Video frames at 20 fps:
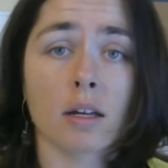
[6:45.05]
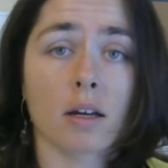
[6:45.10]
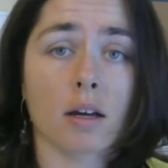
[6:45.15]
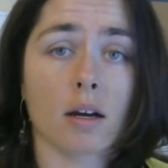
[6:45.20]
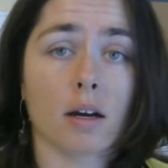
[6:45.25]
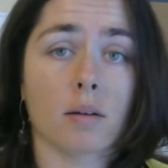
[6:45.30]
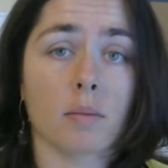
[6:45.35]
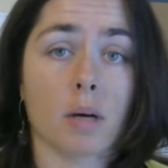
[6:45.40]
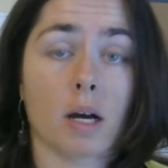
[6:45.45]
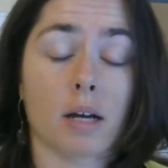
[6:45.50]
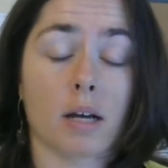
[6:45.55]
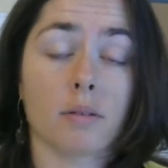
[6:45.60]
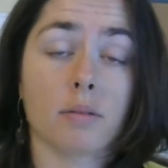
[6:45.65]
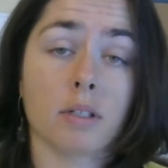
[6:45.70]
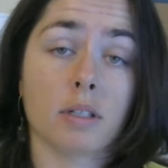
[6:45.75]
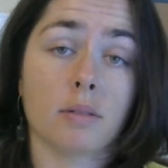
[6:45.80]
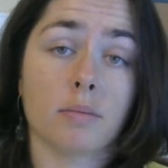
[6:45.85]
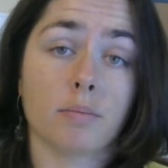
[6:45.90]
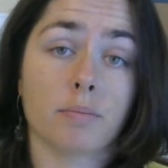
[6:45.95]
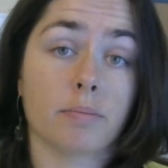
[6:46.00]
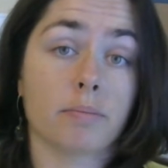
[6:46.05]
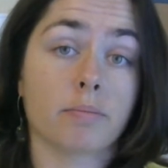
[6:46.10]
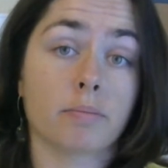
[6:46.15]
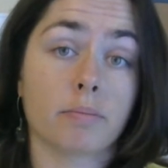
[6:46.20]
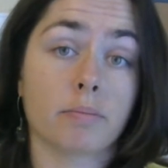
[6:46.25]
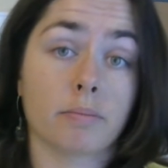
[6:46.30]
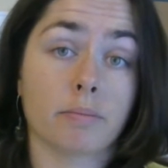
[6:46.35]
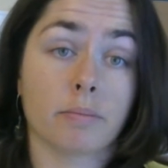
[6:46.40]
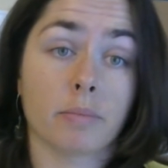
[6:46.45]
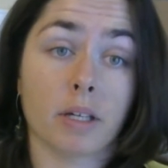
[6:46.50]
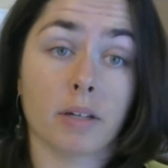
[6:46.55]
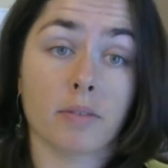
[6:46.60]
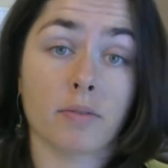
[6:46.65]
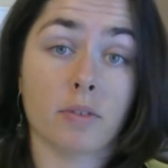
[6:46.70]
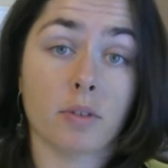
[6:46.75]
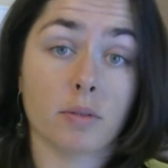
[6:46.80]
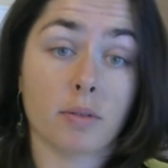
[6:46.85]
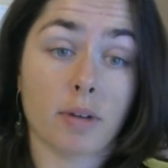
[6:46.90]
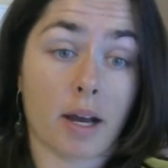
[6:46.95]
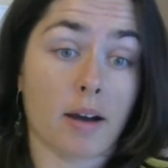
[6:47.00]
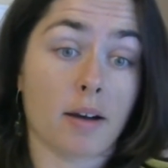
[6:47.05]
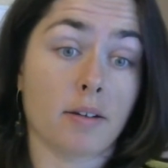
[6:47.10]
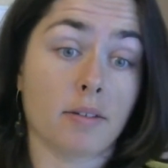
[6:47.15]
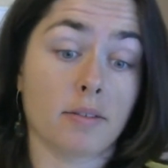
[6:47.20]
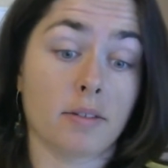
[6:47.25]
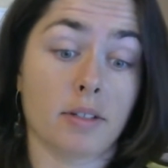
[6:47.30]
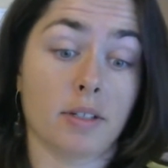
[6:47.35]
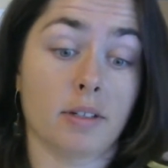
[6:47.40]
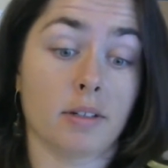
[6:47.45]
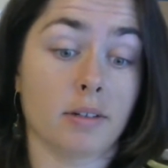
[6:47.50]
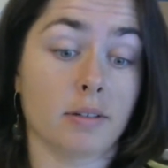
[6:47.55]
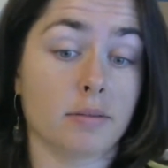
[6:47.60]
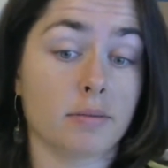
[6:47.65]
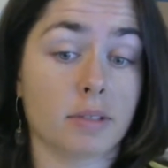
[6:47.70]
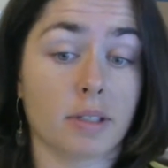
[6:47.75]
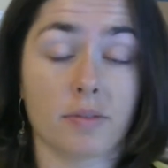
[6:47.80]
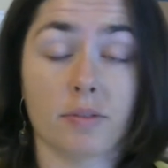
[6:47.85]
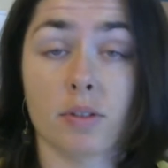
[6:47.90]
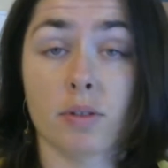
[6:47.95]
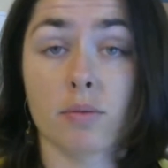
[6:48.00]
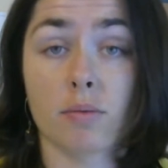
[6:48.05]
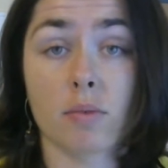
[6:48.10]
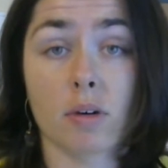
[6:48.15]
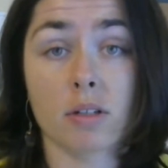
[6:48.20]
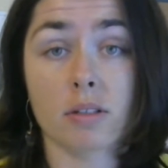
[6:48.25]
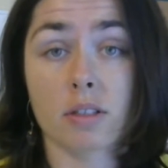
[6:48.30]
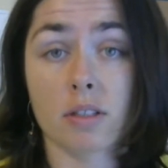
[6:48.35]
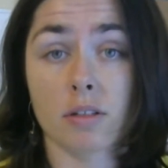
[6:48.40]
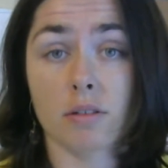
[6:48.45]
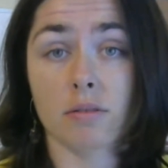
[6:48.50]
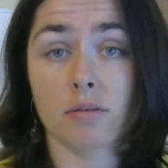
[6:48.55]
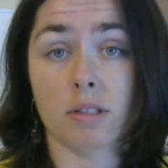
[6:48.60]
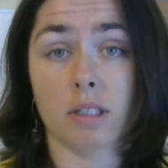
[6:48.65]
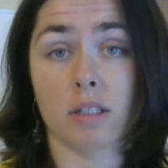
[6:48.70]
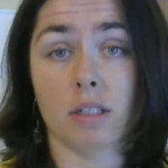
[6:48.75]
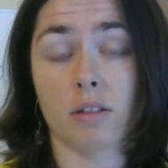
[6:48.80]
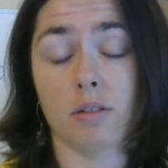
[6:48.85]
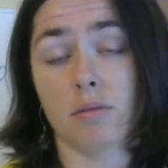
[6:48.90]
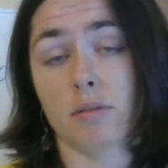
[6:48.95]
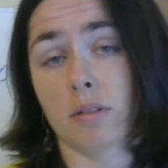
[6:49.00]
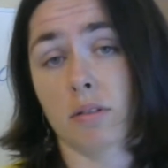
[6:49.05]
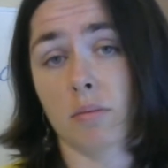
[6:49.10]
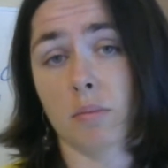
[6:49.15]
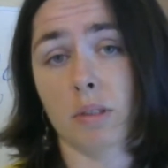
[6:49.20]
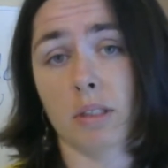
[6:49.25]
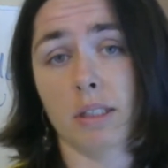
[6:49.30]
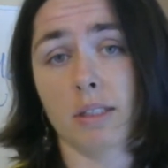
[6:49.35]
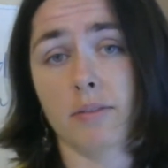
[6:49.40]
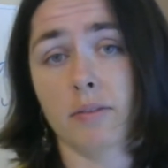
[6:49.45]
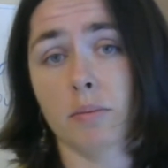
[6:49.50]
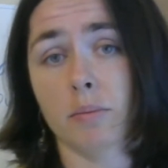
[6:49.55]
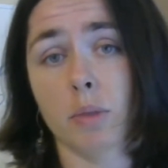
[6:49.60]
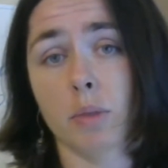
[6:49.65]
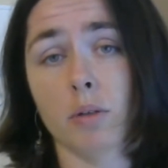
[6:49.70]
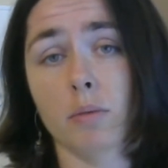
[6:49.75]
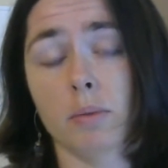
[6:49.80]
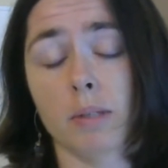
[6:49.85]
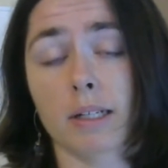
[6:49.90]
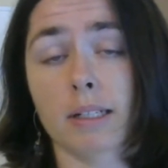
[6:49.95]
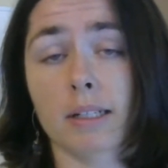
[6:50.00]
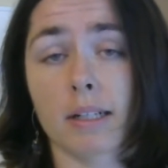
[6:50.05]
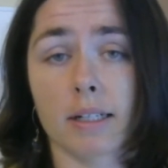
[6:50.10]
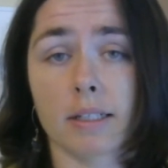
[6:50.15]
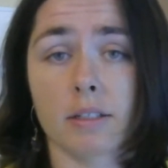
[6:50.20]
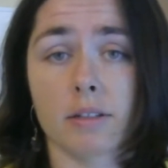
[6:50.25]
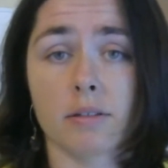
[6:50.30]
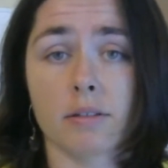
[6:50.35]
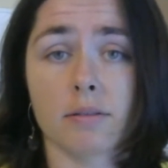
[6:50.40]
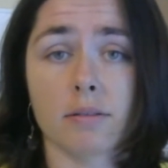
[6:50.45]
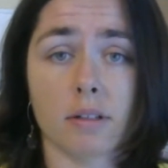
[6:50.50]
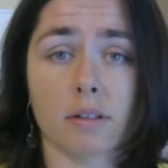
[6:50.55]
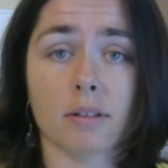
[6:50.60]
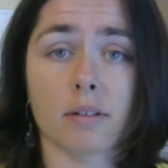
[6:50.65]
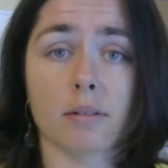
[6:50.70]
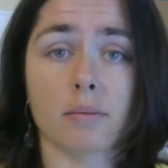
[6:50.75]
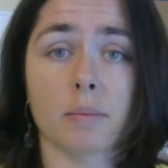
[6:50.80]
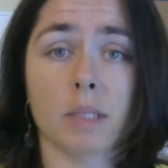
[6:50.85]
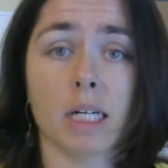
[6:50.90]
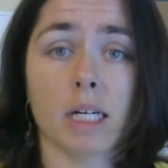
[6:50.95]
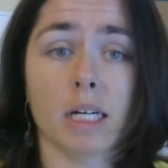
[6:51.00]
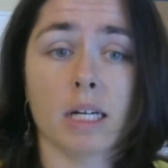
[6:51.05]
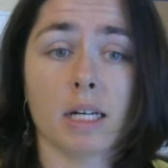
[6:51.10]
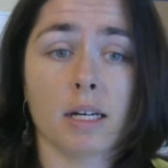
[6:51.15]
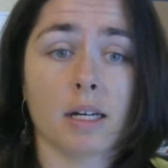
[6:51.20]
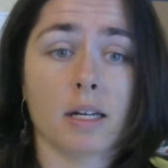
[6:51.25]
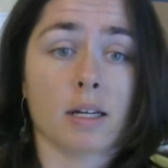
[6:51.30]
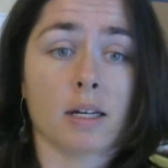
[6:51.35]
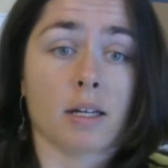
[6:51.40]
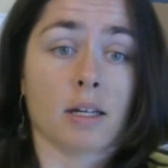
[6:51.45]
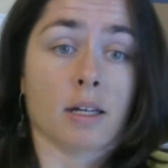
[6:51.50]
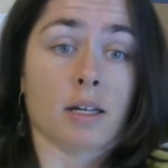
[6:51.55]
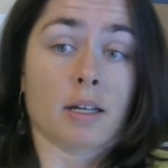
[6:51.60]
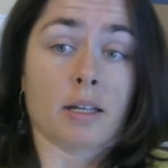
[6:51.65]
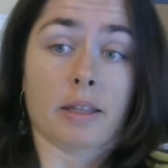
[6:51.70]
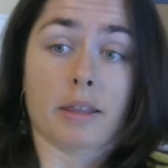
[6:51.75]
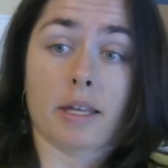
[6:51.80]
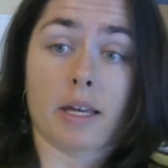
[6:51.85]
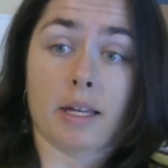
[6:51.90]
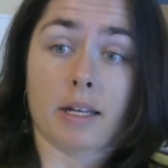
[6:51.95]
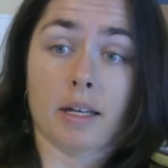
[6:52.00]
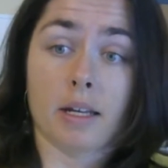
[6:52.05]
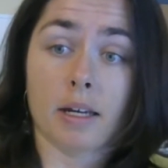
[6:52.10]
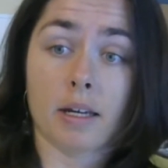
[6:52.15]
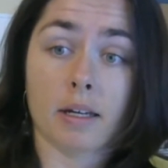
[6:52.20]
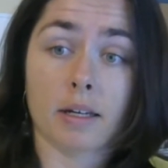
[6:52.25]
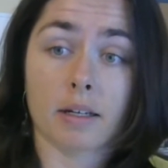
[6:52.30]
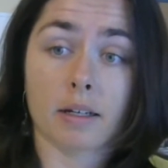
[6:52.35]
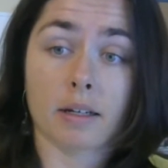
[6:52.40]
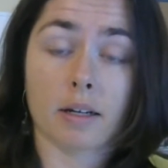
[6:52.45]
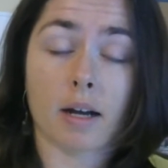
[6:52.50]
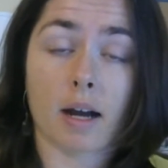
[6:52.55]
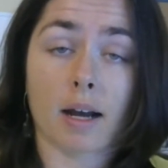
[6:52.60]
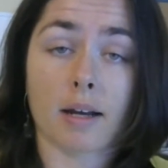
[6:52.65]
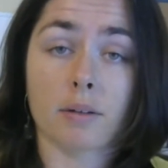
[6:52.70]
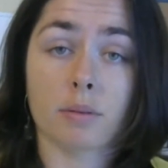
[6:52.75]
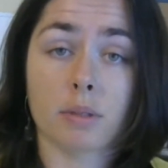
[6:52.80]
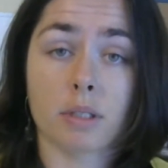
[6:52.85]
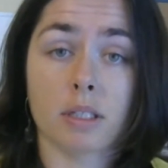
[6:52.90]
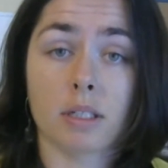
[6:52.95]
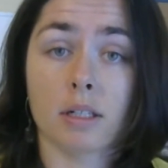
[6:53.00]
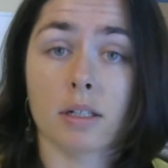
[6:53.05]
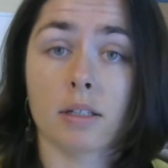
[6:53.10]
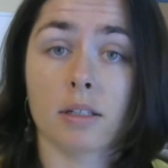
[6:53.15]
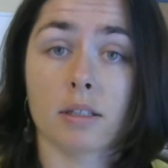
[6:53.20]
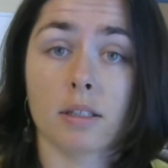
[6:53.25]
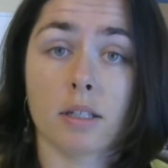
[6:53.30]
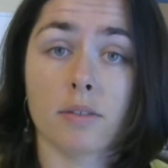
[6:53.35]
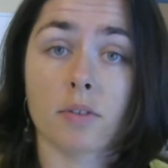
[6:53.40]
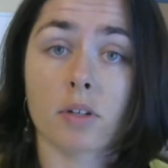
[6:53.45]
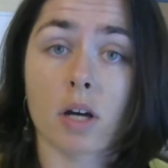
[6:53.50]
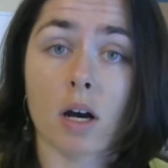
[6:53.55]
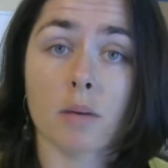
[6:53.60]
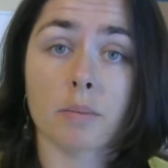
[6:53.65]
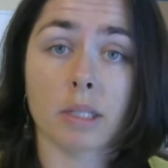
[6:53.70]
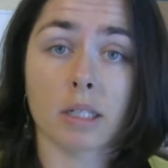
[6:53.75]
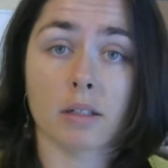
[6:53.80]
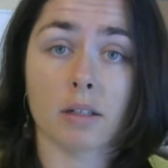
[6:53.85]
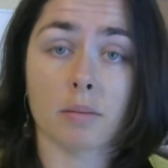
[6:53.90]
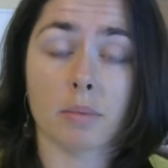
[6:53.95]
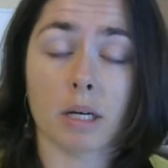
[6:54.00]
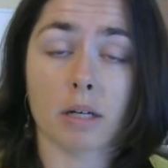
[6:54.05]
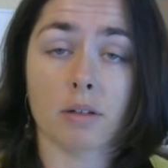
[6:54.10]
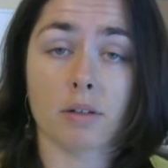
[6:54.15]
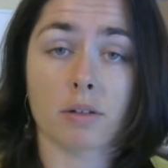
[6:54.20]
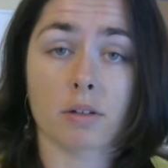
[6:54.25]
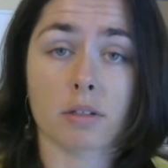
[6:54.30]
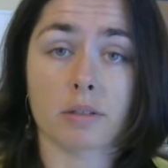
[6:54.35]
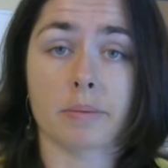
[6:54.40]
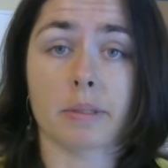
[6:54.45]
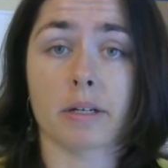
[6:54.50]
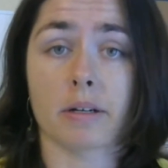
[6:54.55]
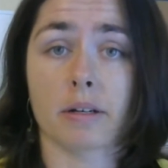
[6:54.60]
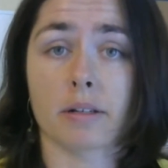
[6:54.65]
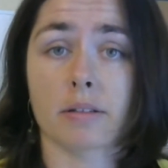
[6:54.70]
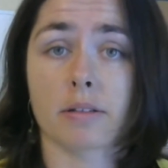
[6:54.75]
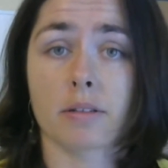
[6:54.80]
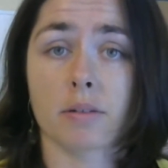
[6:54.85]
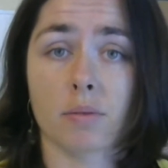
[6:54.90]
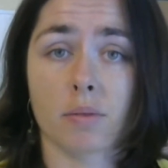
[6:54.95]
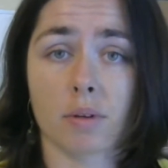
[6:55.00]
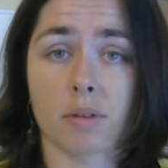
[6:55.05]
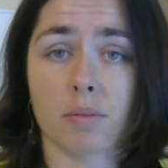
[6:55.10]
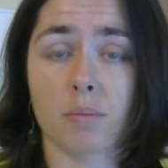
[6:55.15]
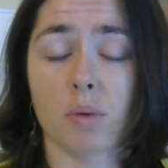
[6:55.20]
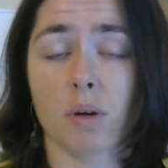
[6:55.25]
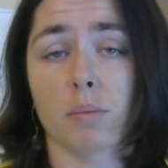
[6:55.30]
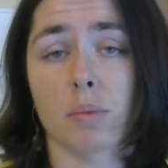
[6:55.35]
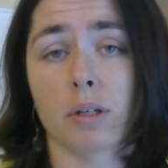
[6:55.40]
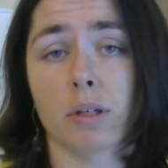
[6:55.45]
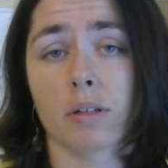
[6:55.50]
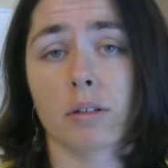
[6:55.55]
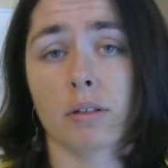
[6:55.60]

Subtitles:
I would, if you have, if you want to and you still believe in MOBE like I do, then I would leave a comment about your experience with MOBE.